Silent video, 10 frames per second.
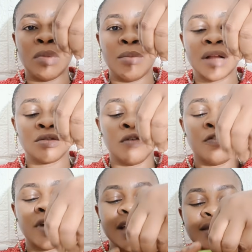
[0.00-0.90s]
some amount
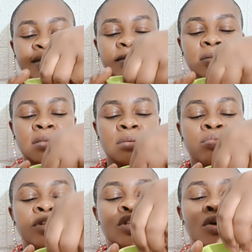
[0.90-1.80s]
of rice.
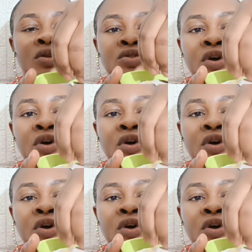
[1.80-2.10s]
Put it on